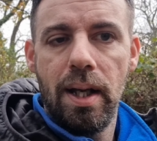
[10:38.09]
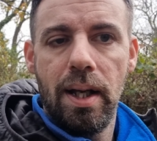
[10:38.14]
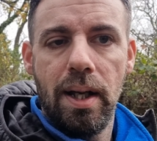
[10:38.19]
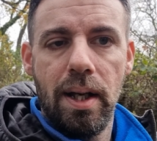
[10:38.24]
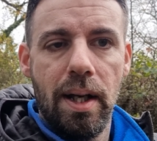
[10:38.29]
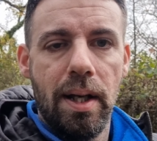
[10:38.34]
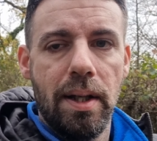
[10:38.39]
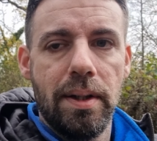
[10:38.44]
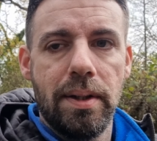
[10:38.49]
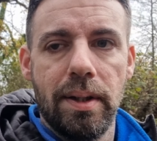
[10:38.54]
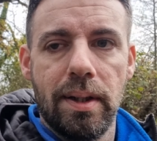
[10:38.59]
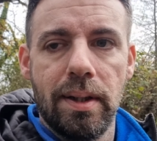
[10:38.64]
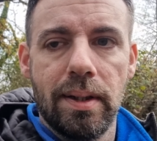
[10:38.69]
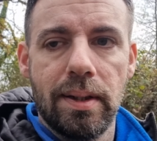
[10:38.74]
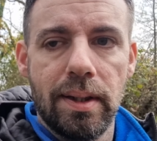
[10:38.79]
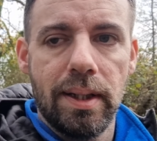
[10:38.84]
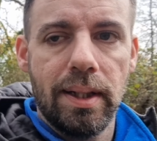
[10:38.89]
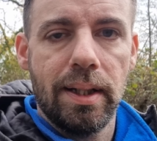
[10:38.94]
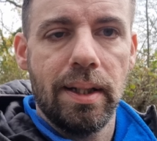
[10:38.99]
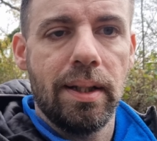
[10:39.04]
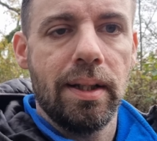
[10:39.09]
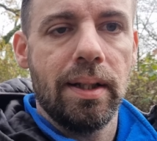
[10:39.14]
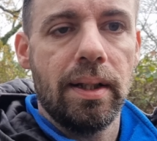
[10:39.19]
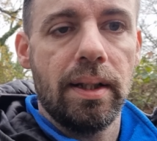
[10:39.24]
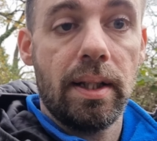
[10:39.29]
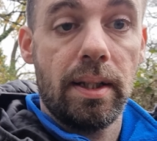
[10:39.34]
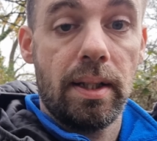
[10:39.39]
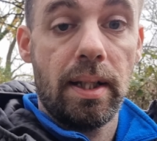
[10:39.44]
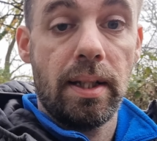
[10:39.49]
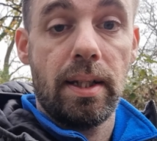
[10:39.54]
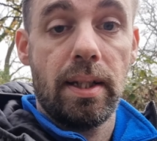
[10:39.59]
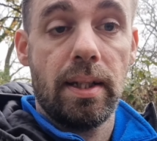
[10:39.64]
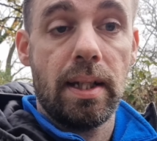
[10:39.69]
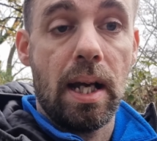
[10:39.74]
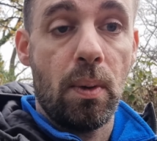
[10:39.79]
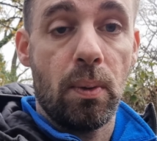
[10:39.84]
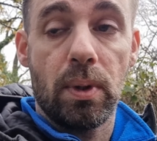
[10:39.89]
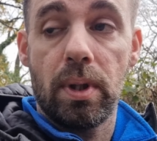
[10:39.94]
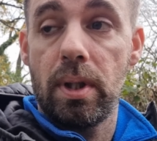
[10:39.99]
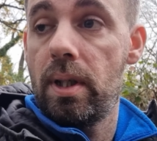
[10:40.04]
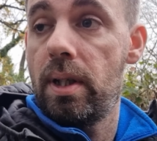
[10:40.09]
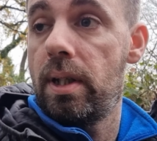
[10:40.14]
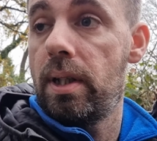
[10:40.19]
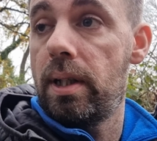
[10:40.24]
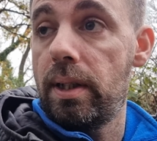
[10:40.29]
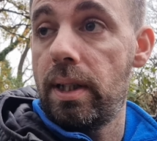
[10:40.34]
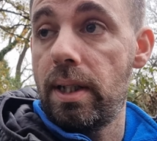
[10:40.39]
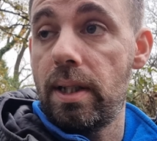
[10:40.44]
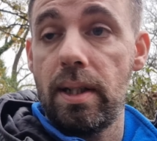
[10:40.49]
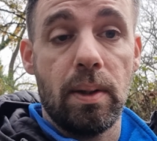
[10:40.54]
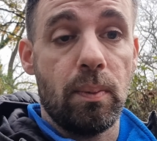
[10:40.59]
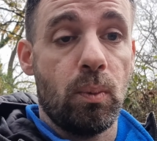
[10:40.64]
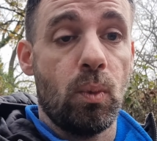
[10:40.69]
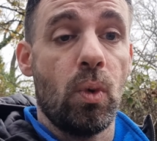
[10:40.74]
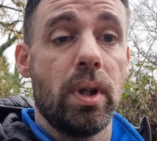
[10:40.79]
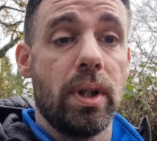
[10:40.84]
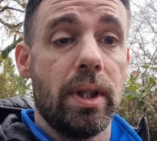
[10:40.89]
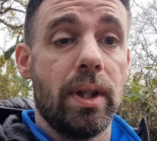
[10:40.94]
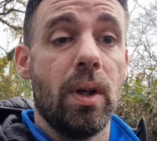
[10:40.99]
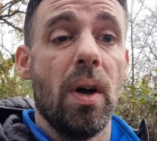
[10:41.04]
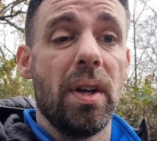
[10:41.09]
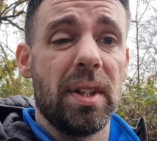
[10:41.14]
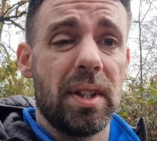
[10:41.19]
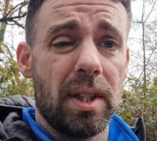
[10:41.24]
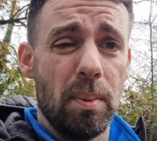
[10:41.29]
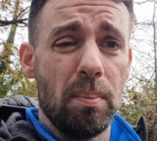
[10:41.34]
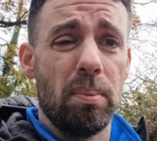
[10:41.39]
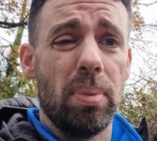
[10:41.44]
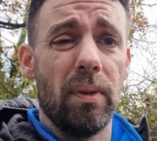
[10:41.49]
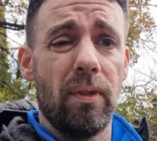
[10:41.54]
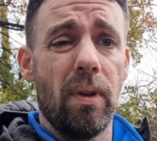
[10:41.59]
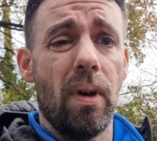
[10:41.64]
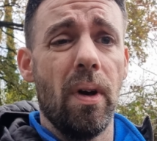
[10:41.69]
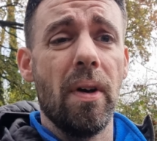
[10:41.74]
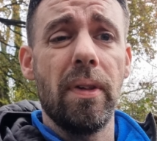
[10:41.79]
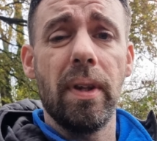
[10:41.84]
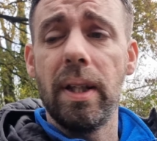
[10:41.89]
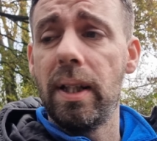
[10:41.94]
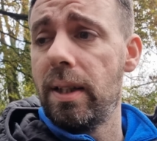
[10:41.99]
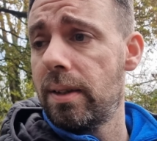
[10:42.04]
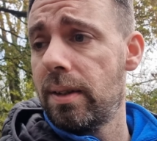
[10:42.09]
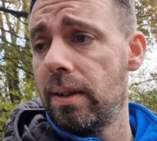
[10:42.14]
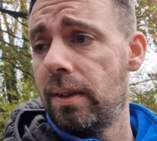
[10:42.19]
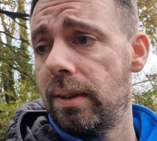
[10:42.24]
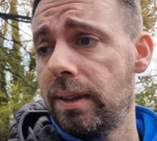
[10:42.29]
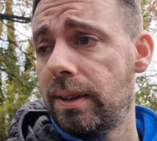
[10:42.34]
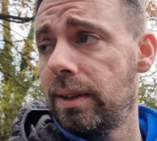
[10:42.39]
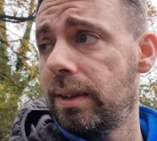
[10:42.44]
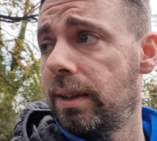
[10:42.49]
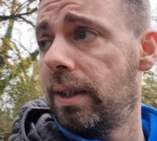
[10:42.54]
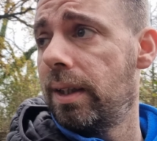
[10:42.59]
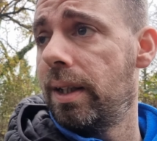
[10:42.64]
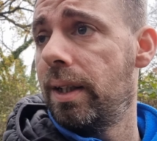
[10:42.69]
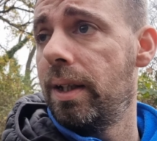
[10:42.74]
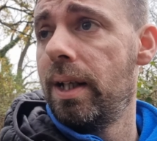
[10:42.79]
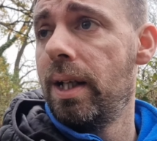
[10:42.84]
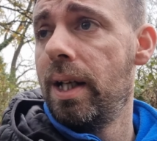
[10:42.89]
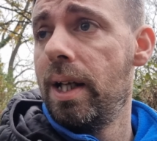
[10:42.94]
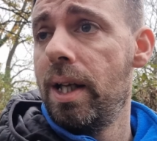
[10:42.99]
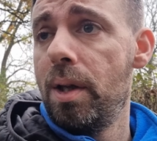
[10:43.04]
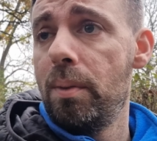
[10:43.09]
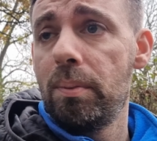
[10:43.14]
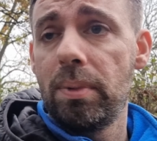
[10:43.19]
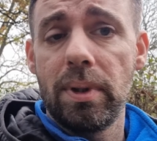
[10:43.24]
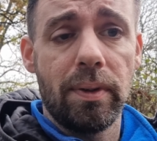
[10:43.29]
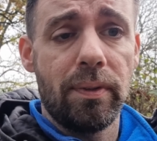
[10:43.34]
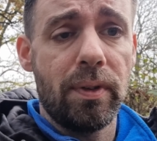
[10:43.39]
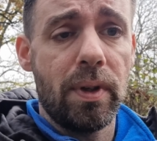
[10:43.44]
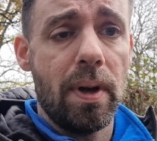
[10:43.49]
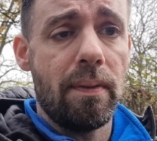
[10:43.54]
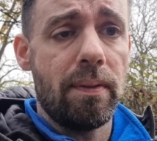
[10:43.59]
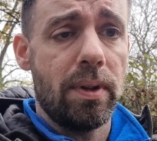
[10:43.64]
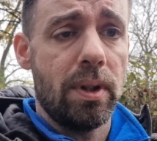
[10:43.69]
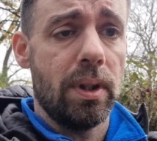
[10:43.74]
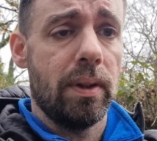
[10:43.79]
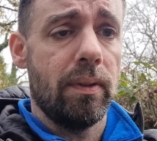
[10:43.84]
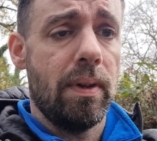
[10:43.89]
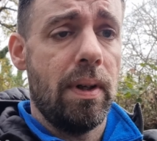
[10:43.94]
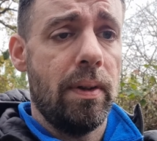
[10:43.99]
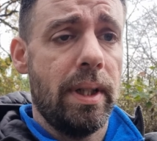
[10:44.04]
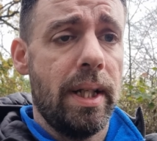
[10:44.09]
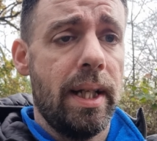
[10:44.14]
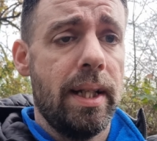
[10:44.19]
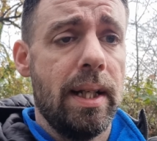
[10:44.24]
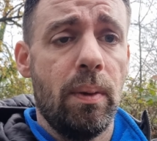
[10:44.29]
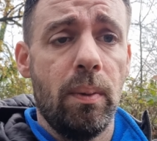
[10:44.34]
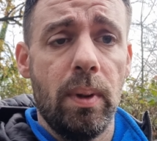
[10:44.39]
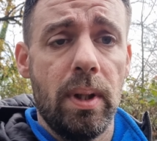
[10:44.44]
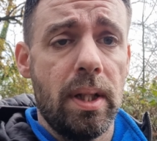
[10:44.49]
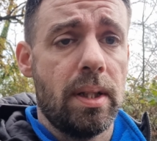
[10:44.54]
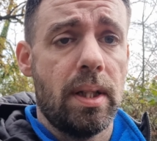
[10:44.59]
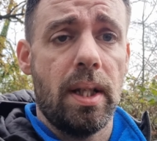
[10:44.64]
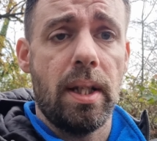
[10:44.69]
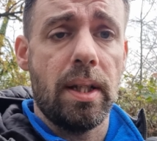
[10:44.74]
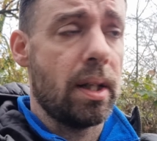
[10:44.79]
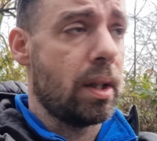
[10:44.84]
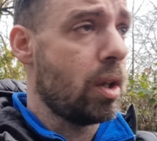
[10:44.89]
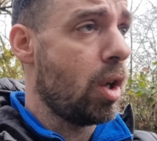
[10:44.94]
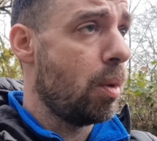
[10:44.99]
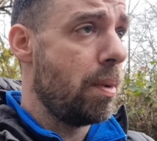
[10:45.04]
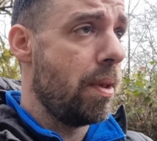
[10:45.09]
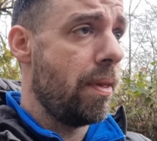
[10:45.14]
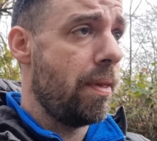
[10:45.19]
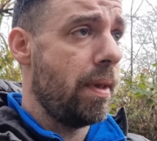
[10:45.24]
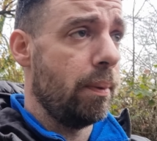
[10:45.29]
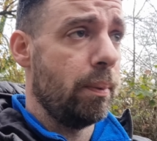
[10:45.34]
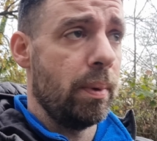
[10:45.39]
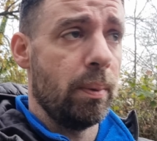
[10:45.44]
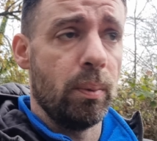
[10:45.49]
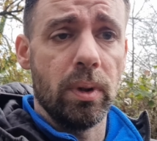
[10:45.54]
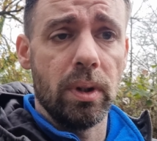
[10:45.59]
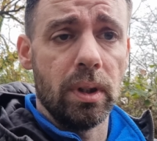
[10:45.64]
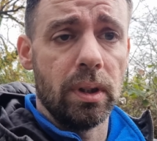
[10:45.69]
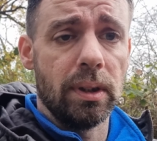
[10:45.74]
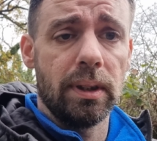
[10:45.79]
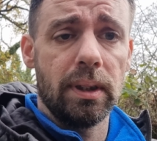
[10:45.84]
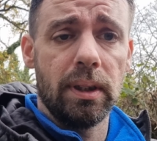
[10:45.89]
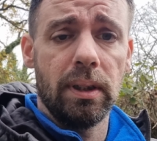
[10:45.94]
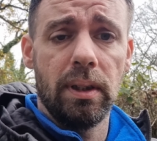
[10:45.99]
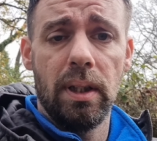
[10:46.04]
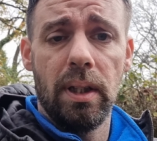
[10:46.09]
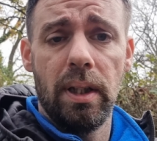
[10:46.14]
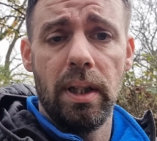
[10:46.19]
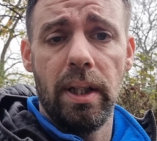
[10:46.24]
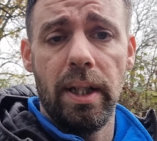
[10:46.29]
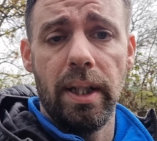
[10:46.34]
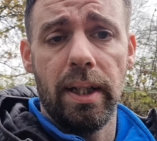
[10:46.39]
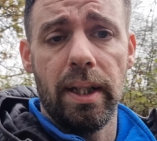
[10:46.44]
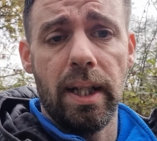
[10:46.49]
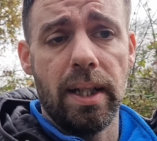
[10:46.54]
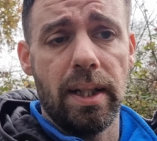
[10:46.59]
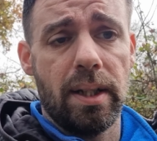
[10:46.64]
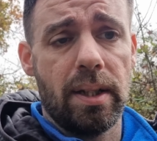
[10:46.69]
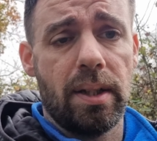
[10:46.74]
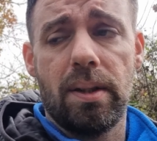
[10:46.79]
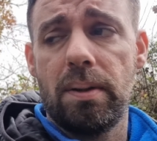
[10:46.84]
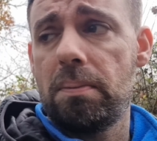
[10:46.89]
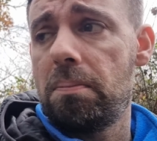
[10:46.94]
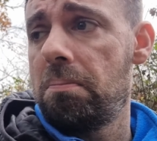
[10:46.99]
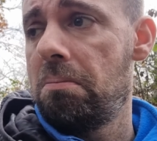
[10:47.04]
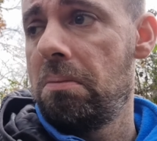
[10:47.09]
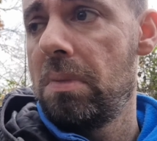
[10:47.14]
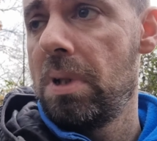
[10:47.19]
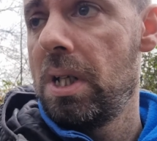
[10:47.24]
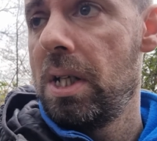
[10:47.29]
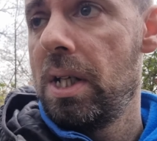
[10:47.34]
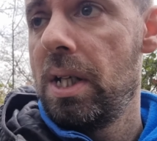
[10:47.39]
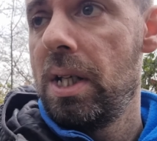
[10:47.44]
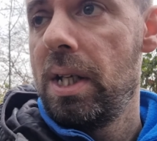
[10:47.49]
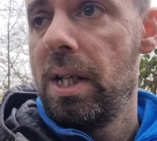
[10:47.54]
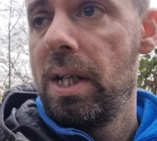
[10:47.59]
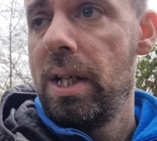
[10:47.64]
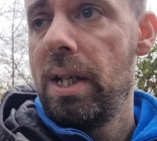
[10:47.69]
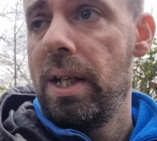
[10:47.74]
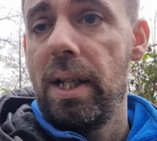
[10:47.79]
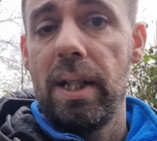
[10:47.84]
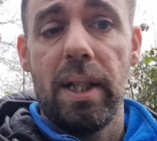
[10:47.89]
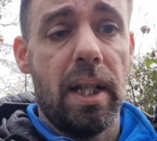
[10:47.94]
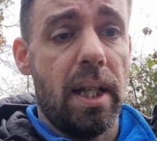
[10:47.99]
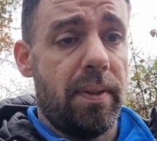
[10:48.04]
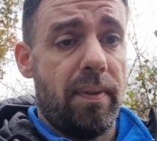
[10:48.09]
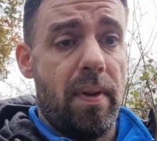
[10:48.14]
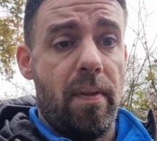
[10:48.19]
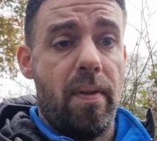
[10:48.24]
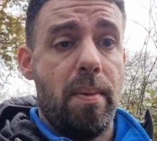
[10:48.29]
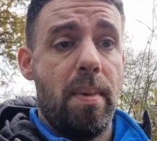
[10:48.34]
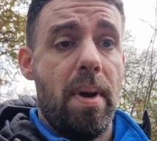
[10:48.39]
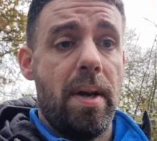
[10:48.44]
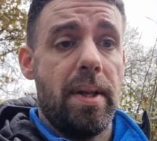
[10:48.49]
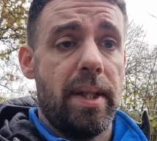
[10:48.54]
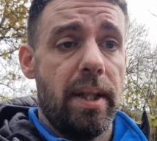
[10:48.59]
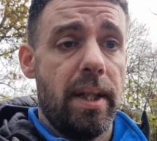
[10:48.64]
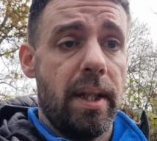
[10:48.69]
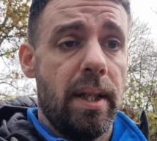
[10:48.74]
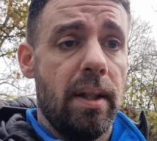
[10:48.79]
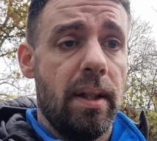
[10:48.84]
As you can see, this is where you got to simplify things, guys. Because if you have a look around here now, it's a common thing with woodland. It gets it gets very messy.